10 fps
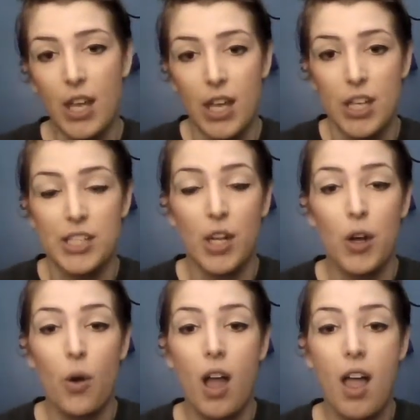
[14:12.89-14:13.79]

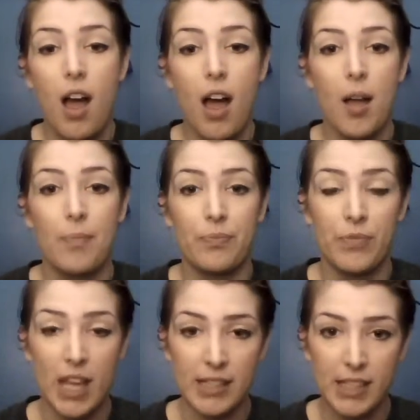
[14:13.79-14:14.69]
So
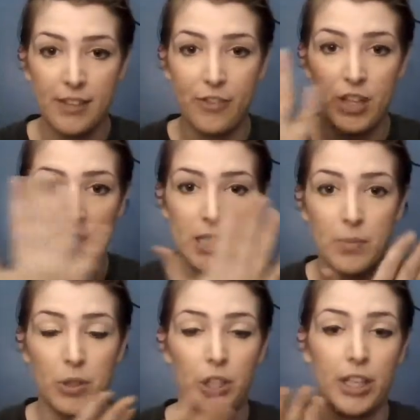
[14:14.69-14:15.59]
that's it for the
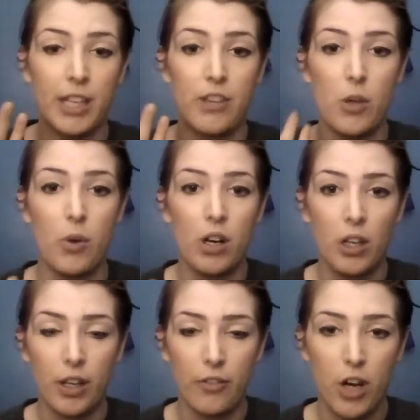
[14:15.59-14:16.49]
simple look. If you want to
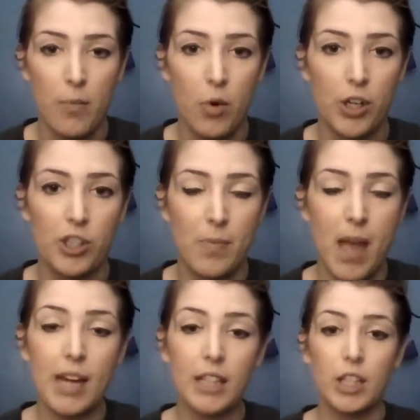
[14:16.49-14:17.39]
look for a more
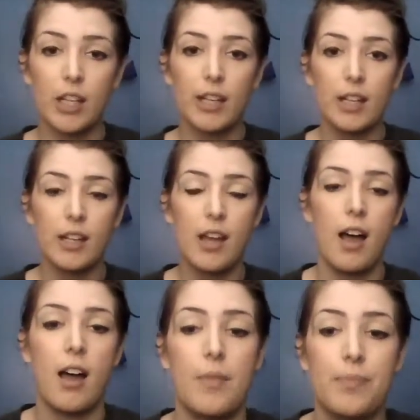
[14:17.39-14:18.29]
dramatic look,
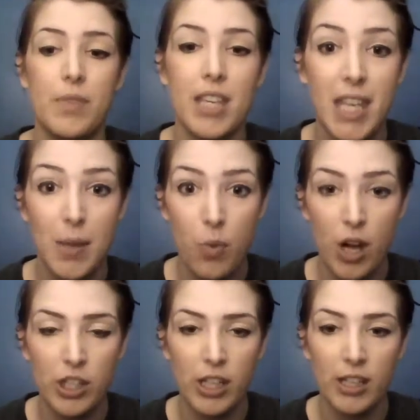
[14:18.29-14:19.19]
keep
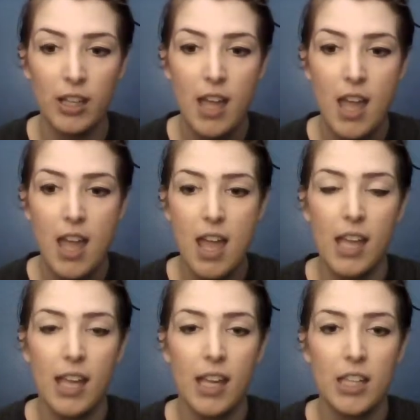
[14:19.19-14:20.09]
watching
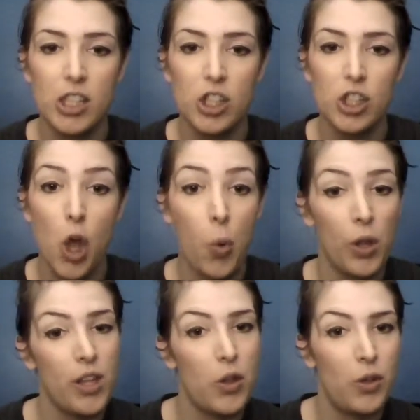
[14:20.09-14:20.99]
and we'll
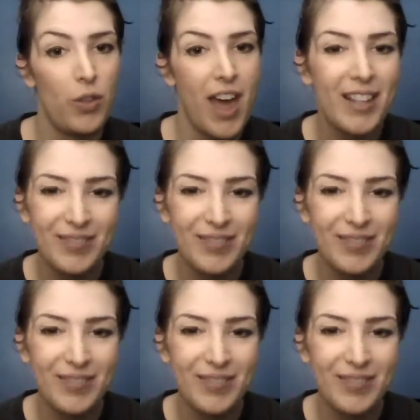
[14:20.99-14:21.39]
go through that.